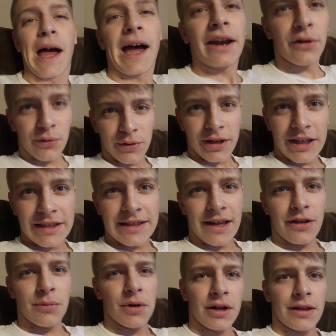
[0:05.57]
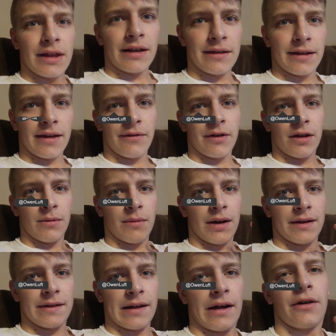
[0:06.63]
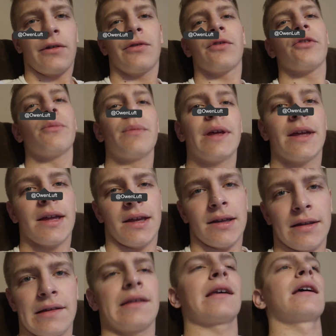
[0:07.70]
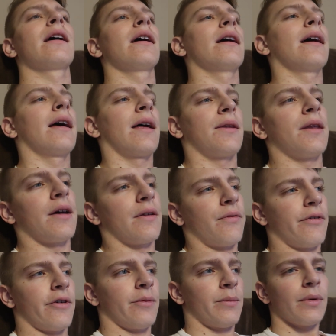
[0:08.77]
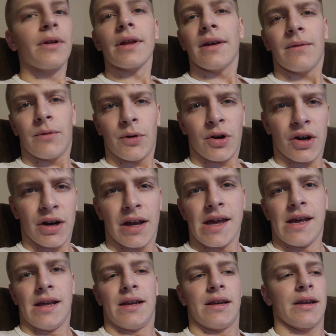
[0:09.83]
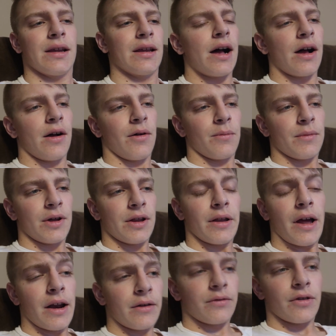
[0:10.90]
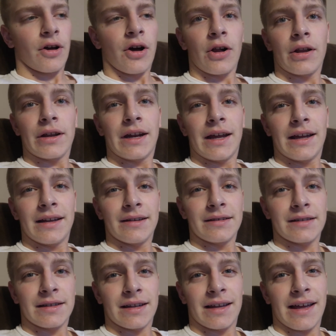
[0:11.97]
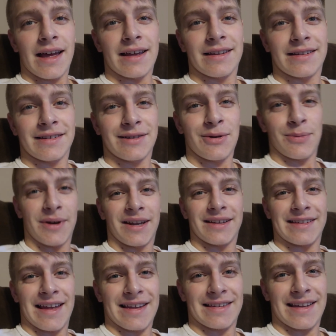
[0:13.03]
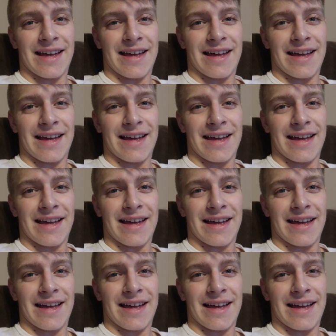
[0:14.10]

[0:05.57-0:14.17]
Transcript: I don't really celebrate Thanksgiving myself because I'm not a firm believer and um, a lot of the holidays, as stupid as that